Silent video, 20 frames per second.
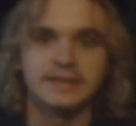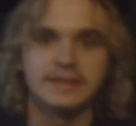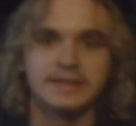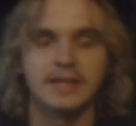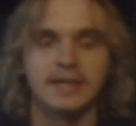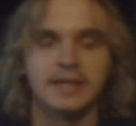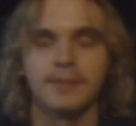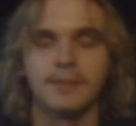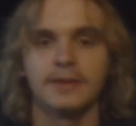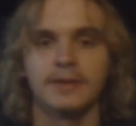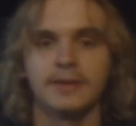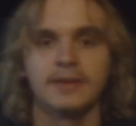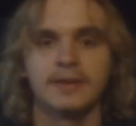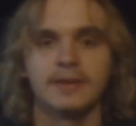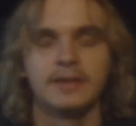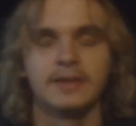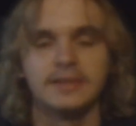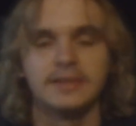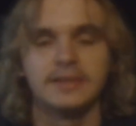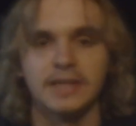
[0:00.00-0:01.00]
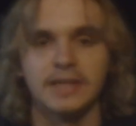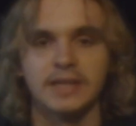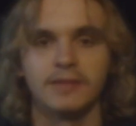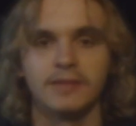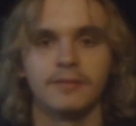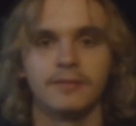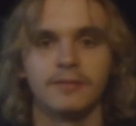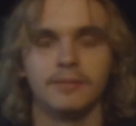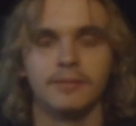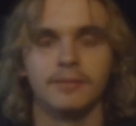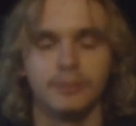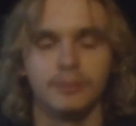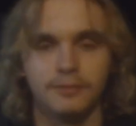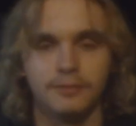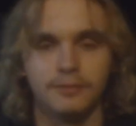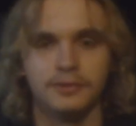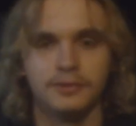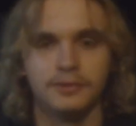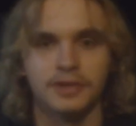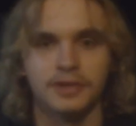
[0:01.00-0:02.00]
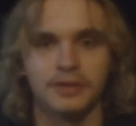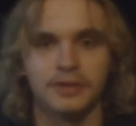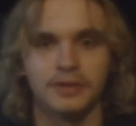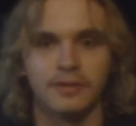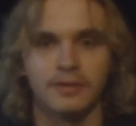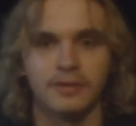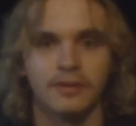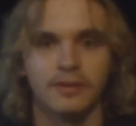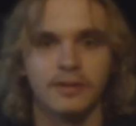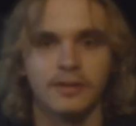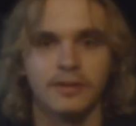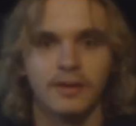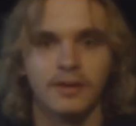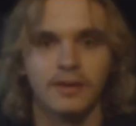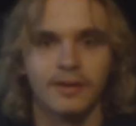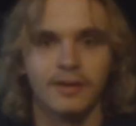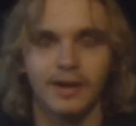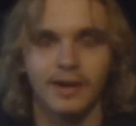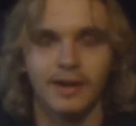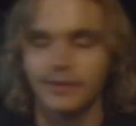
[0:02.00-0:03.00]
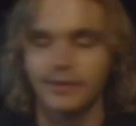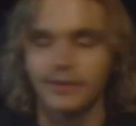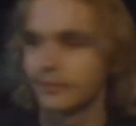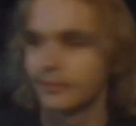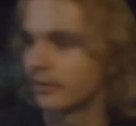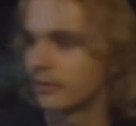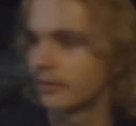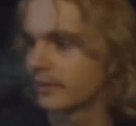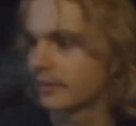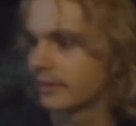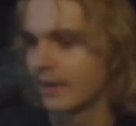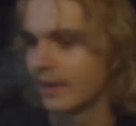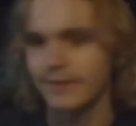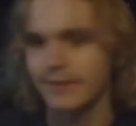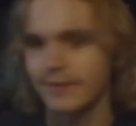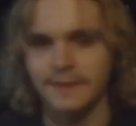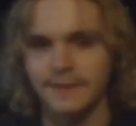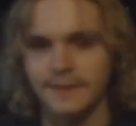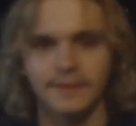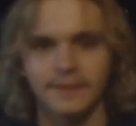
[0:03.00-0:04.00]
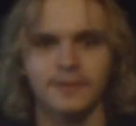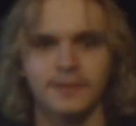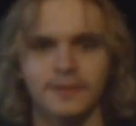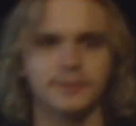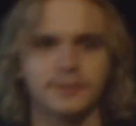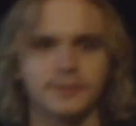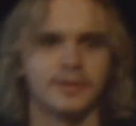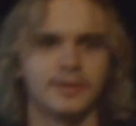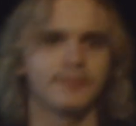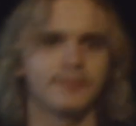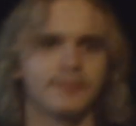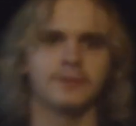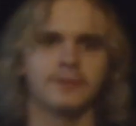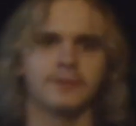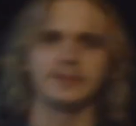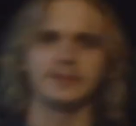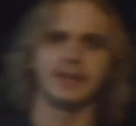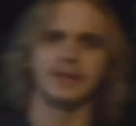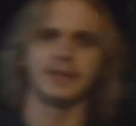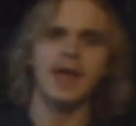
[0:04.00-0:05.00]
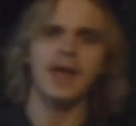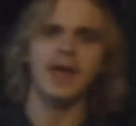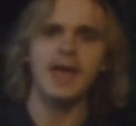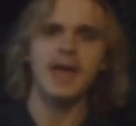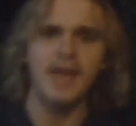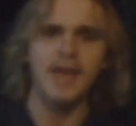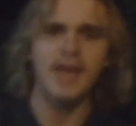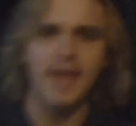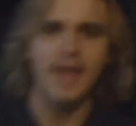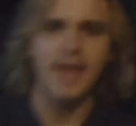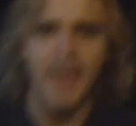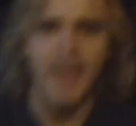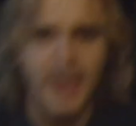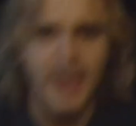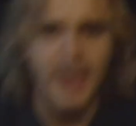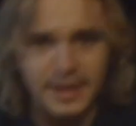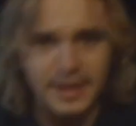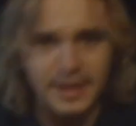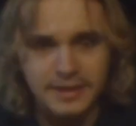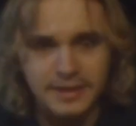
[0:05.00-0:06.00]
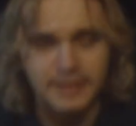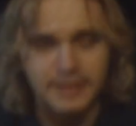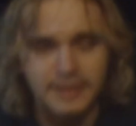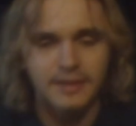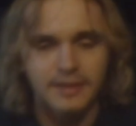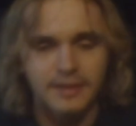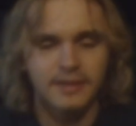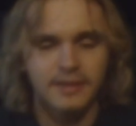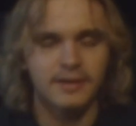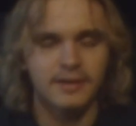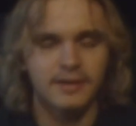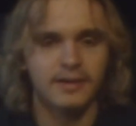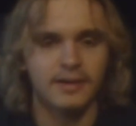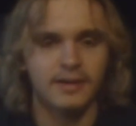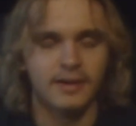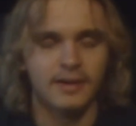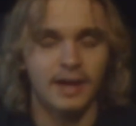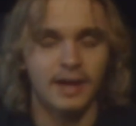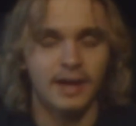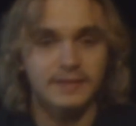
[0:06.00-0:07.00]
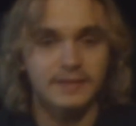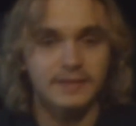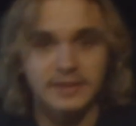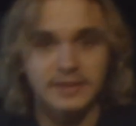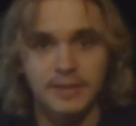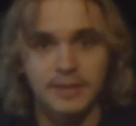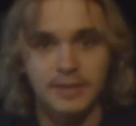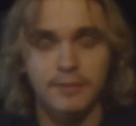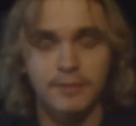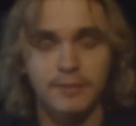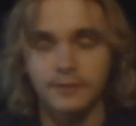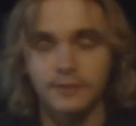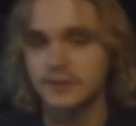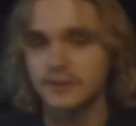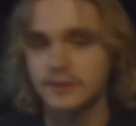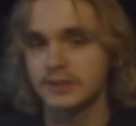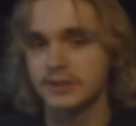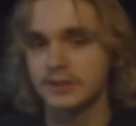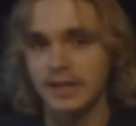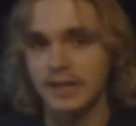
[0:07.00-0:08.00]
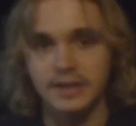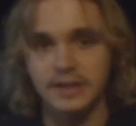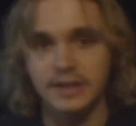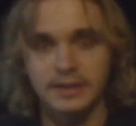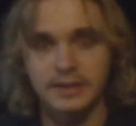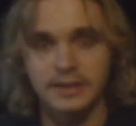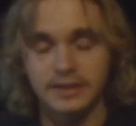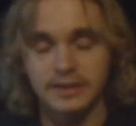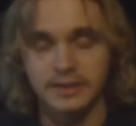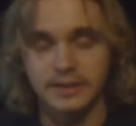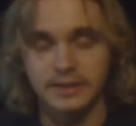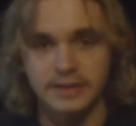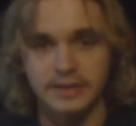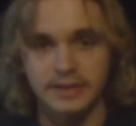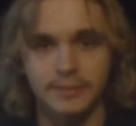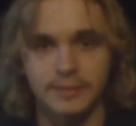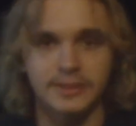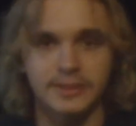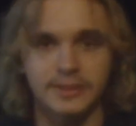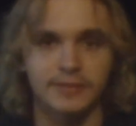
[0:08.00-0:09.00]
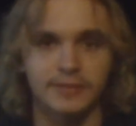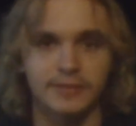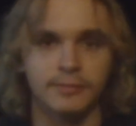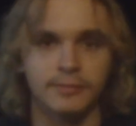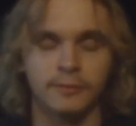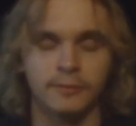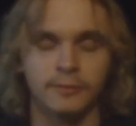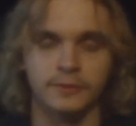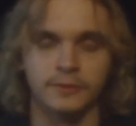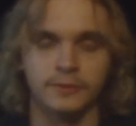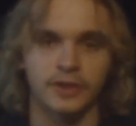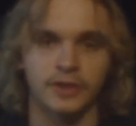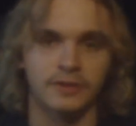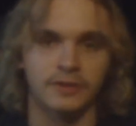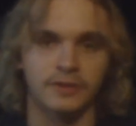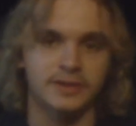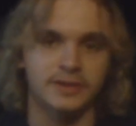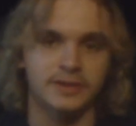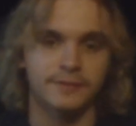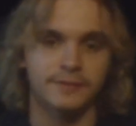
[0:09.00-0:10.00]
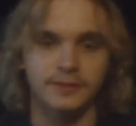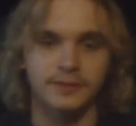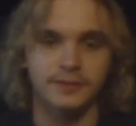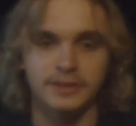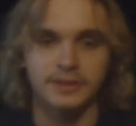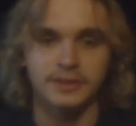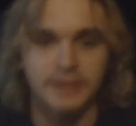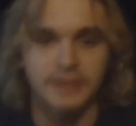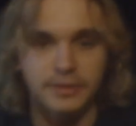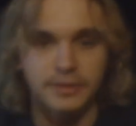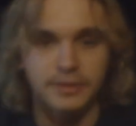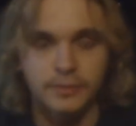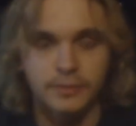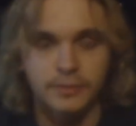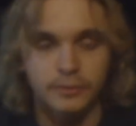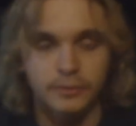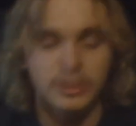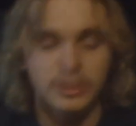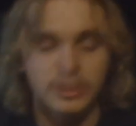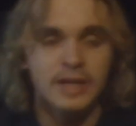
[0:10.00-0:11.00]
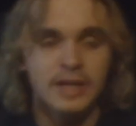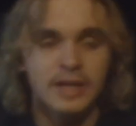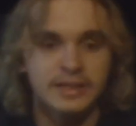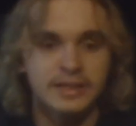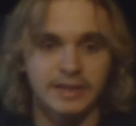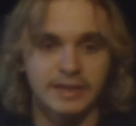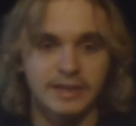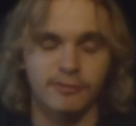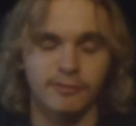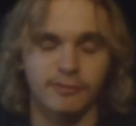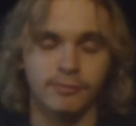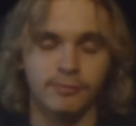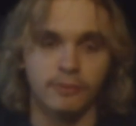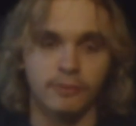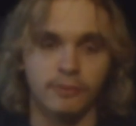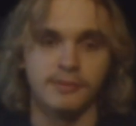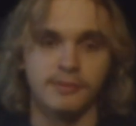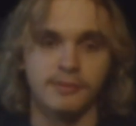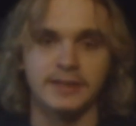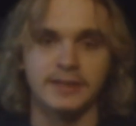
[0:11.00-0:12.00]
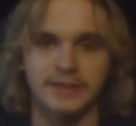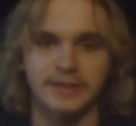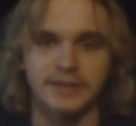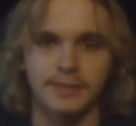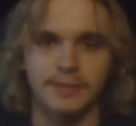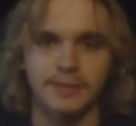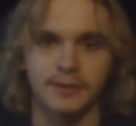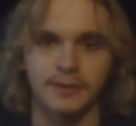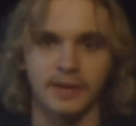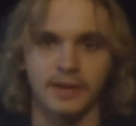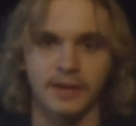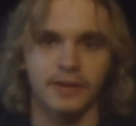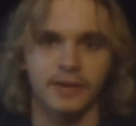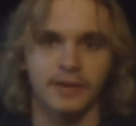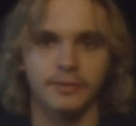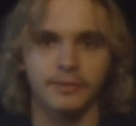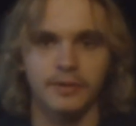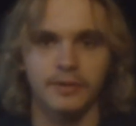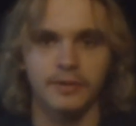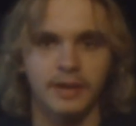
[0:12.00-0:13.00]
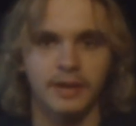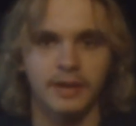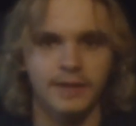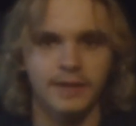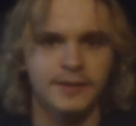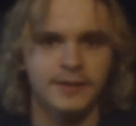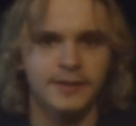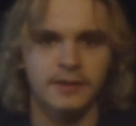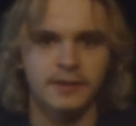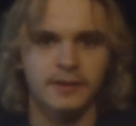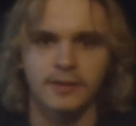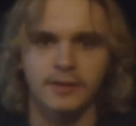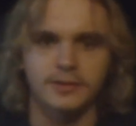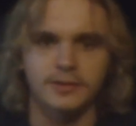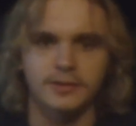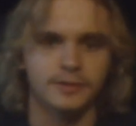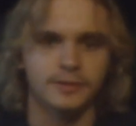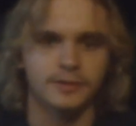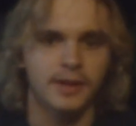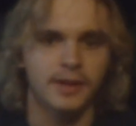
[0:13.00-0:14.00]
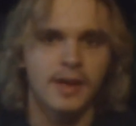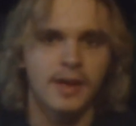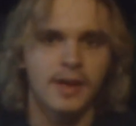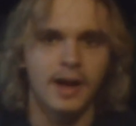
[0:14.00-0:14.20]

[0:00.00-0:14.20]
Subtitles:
Islamic self-improvement channel? I thought, okay, I've hit the lottery. I've not seen any. At that time, I've not seen any Islamic self-improvement channels. I've not seen anyone do self-improvement Islamically. I thought, okay, I've hit the lottery.